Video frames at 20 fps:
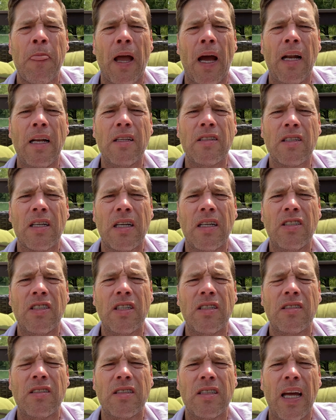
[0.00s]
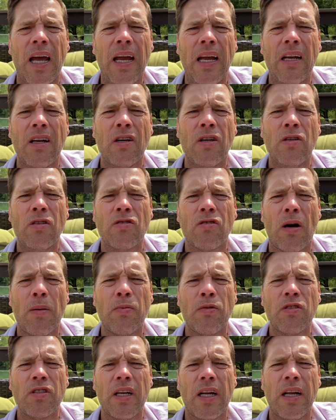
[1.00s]
And it's going to just state who's
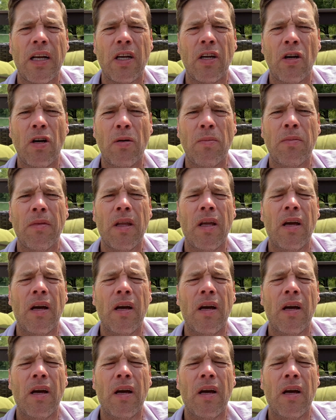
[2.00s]
representing whom.